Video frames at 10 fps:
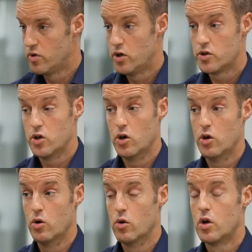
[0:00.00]

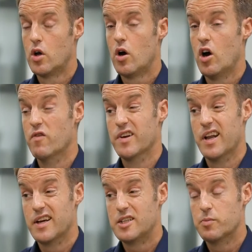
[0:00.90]
So, over
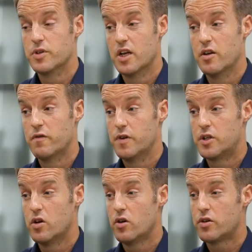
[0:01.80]
90% of fish
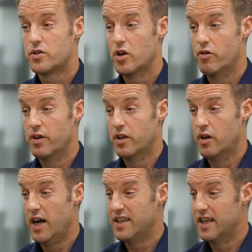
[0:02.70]
stocks are
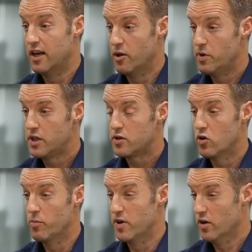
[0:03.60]
either at their limit
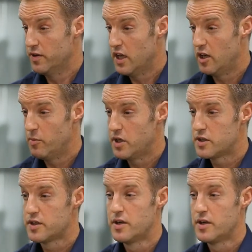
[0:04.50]
or beyond their limit.